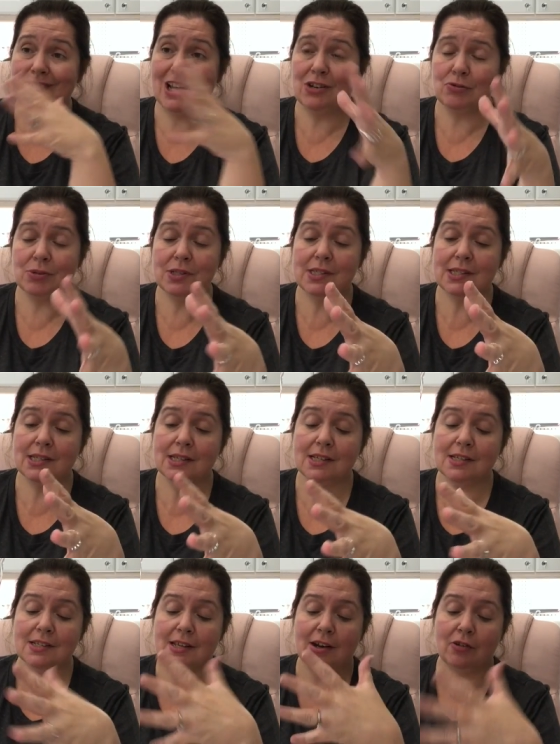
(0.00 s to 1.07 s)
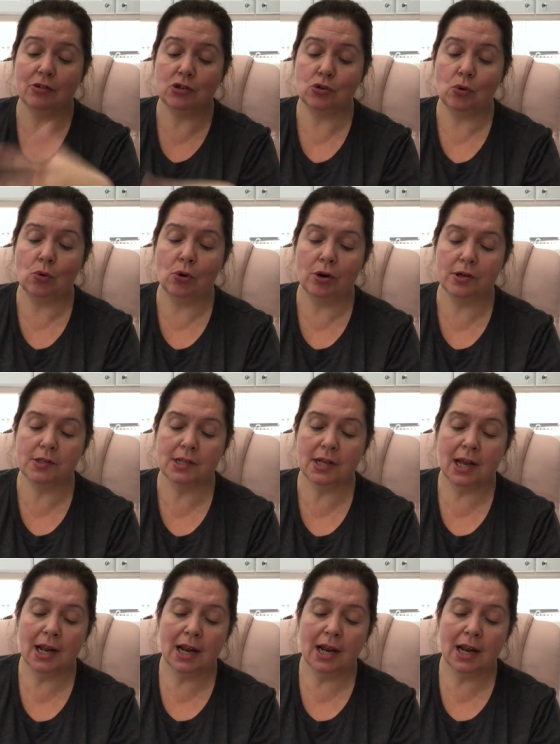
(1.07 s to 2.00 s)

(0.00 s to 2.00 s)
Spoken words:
entrances, at our doors,